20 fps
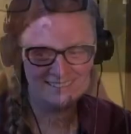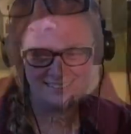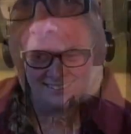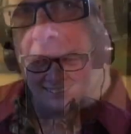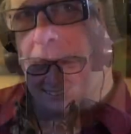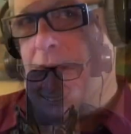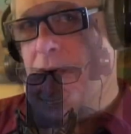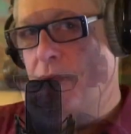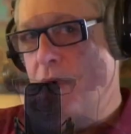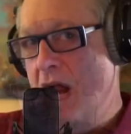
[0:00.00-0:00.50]

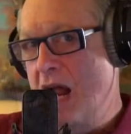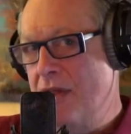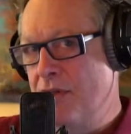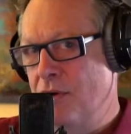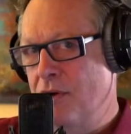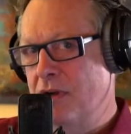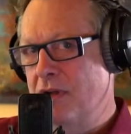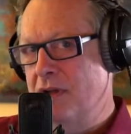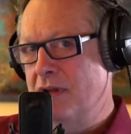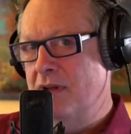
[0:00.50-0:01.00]
would
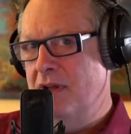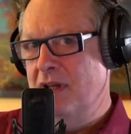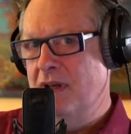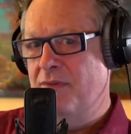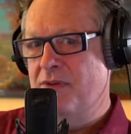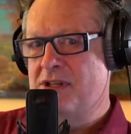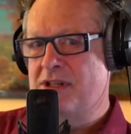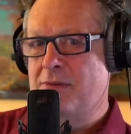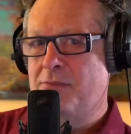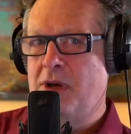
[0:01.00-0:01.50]
rather
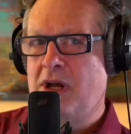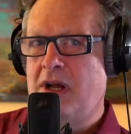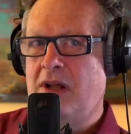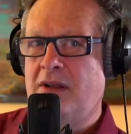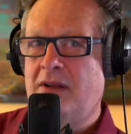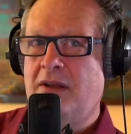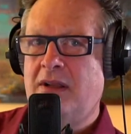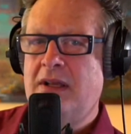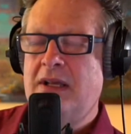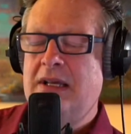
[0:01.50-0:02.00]
give
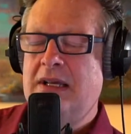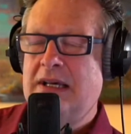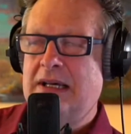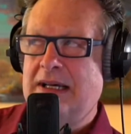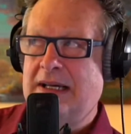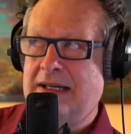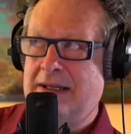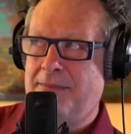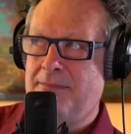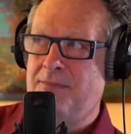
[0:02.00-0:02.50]
Isabel
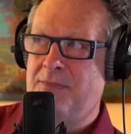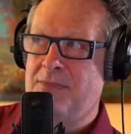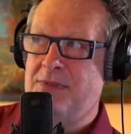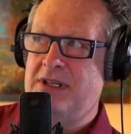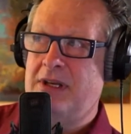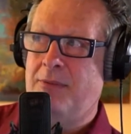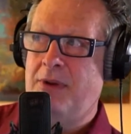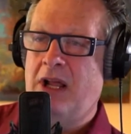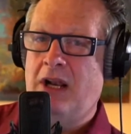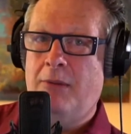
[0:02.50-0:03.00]

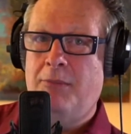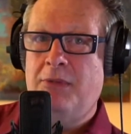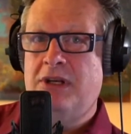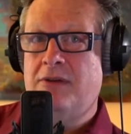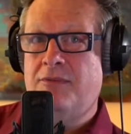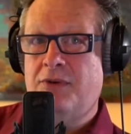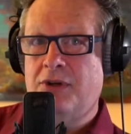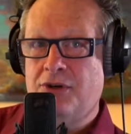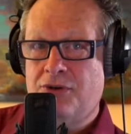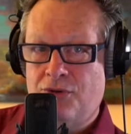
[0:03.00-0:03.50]
some
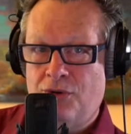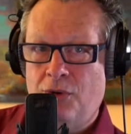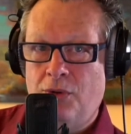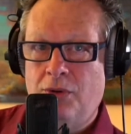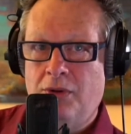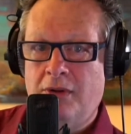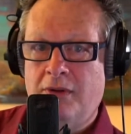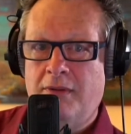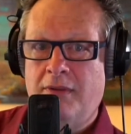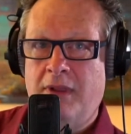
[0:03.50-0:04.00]
element of
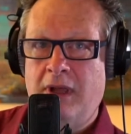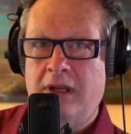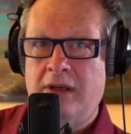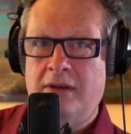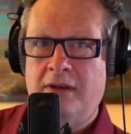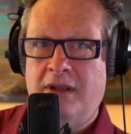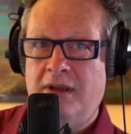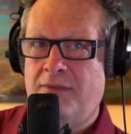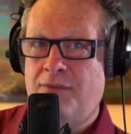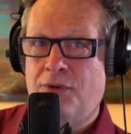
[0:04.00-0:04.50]
control
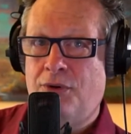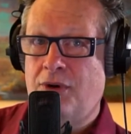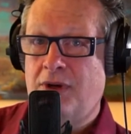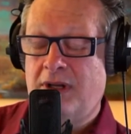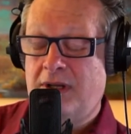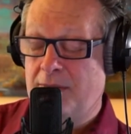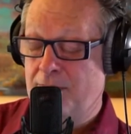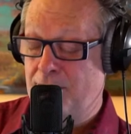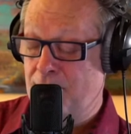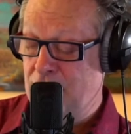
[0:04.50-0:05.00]
than give her
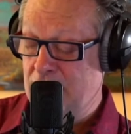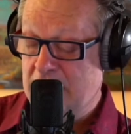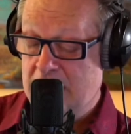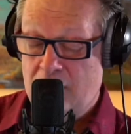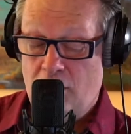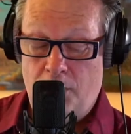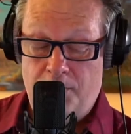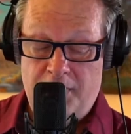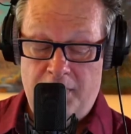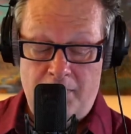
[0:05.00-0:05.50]
a complete
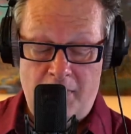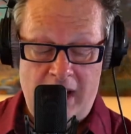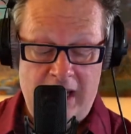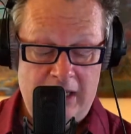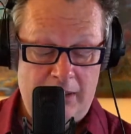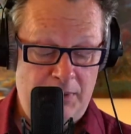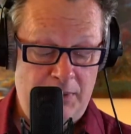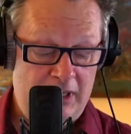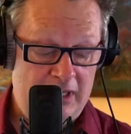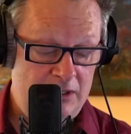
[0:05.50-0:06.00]
open
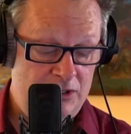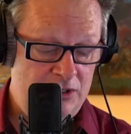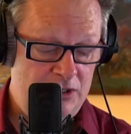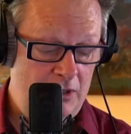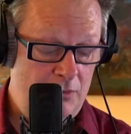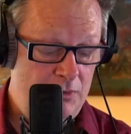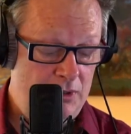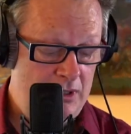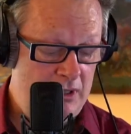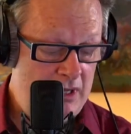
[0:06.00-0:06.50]
mic, because
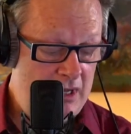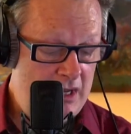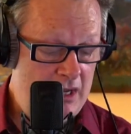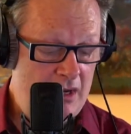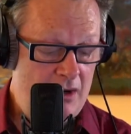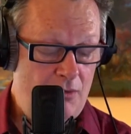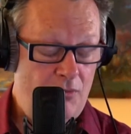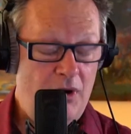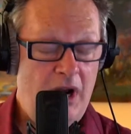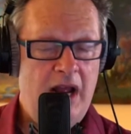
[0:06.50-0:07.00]
she would
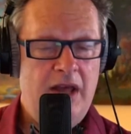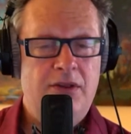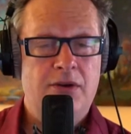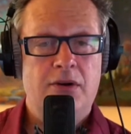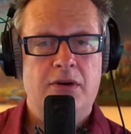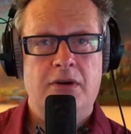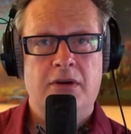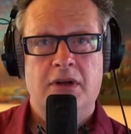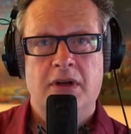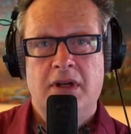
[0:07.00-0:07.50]

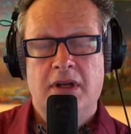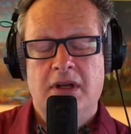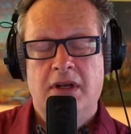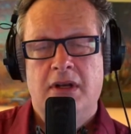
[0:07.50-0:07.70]
rather